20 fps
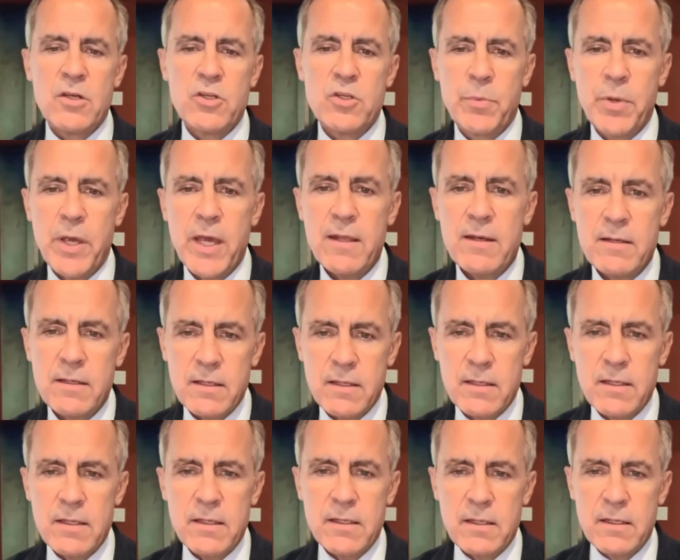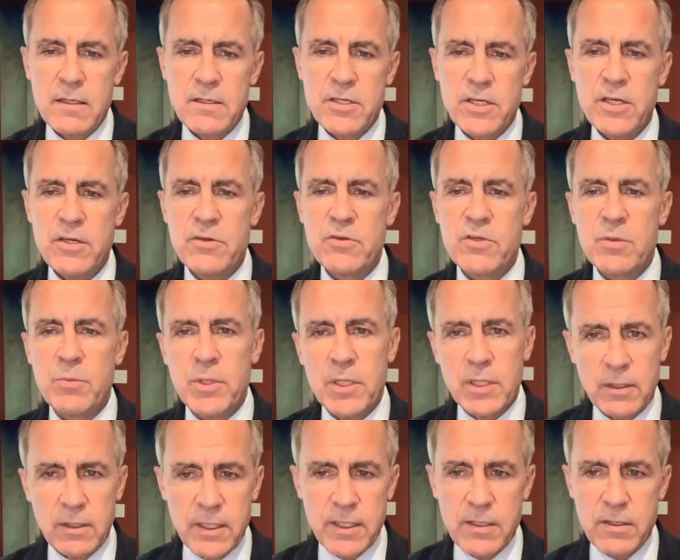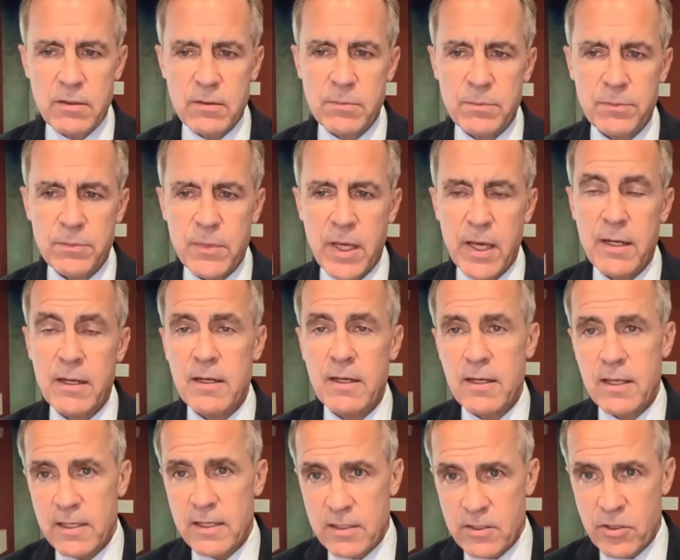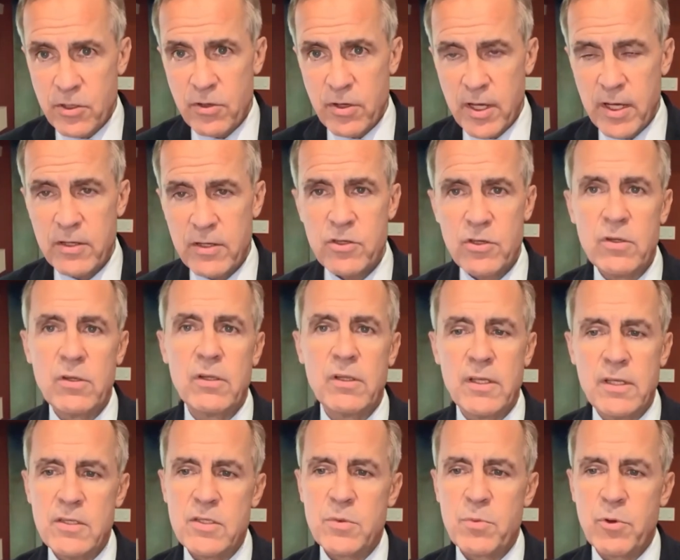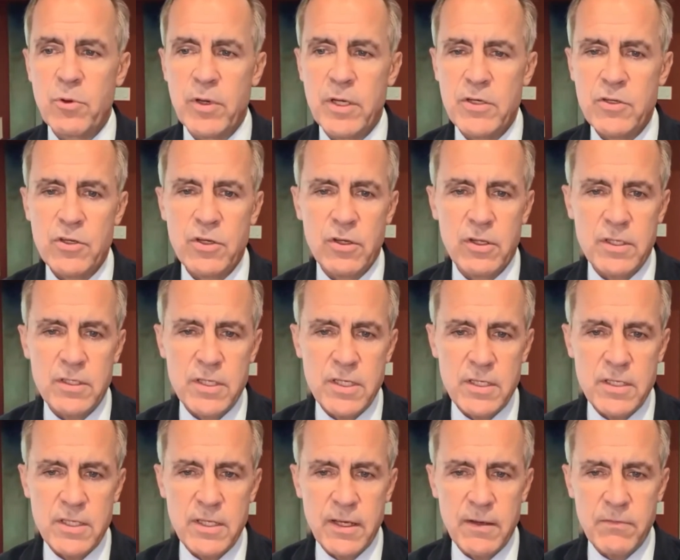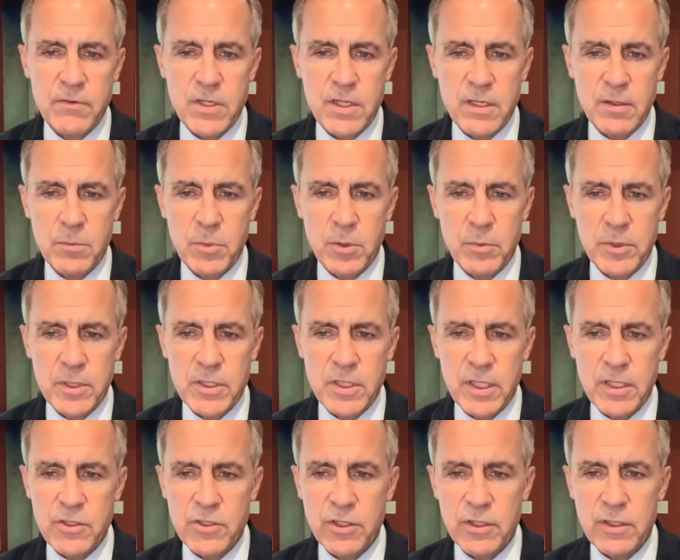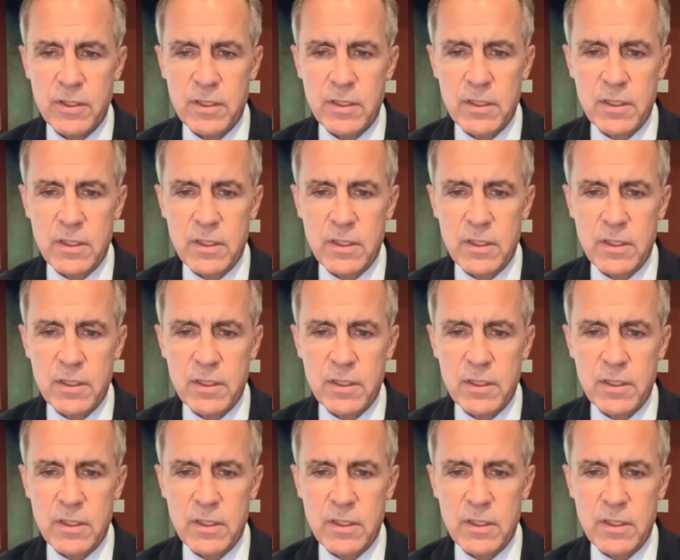Japan continues to be a leader and an international inspiration on TCFD implementation.